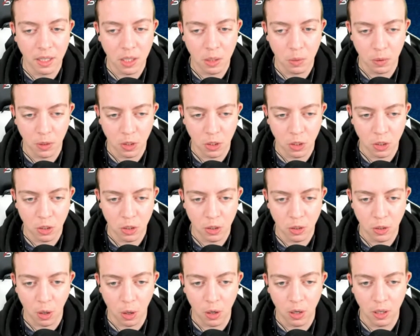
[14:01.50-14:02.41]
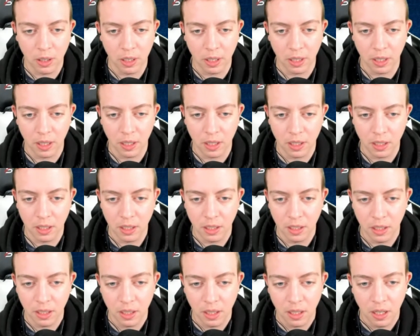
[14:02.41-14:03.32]
this was
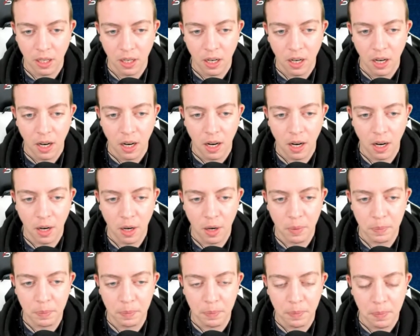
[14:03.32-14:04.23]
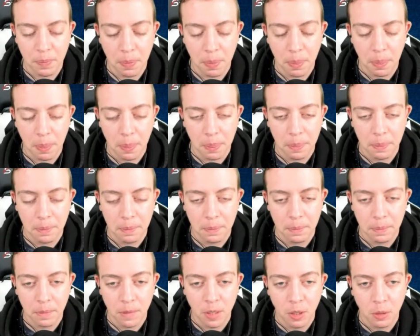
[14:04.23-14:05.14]
started, um,
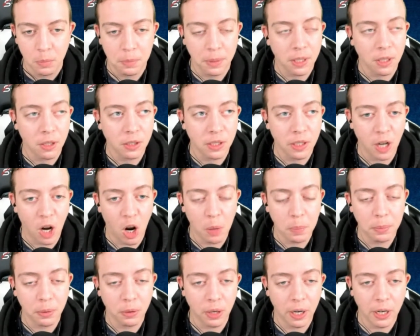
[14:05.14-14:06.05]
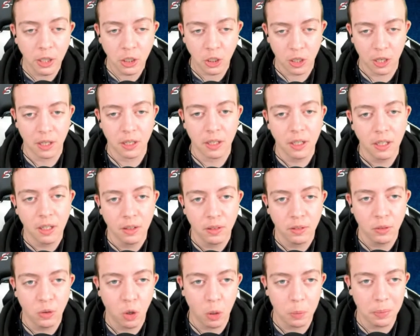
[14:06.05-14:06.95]
but there's an operation
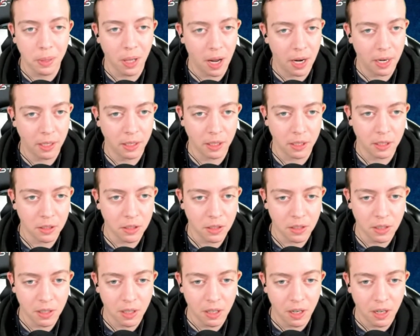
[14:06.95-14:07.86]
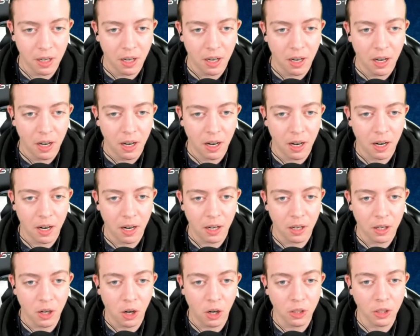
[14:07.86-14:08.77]
for blindness
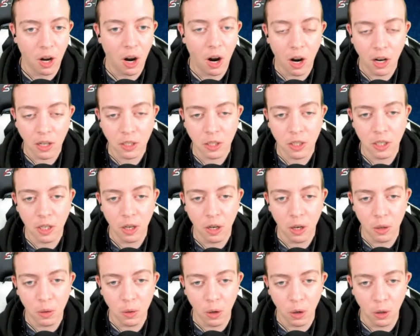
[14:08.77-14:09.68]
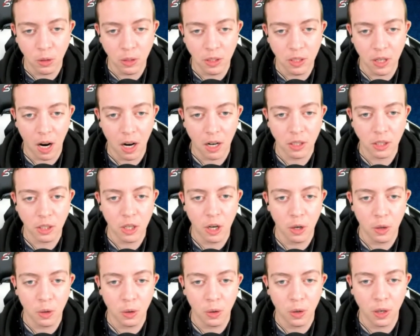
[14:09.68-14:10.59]
uh, called
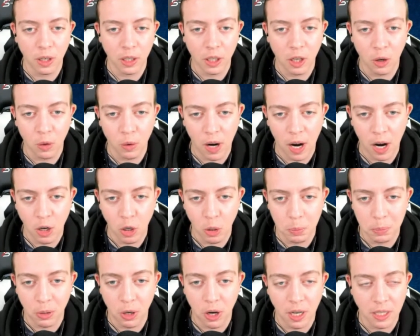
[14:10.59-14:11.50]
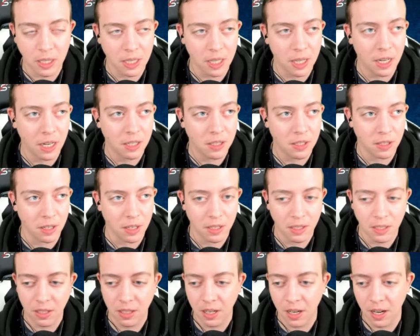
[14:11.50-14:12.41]

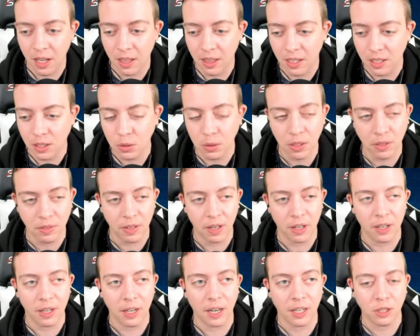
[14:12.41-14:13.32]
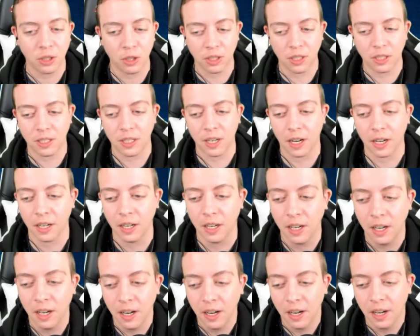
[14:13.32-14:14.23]
osteoodontokeratoprosthesis, and this was very interesting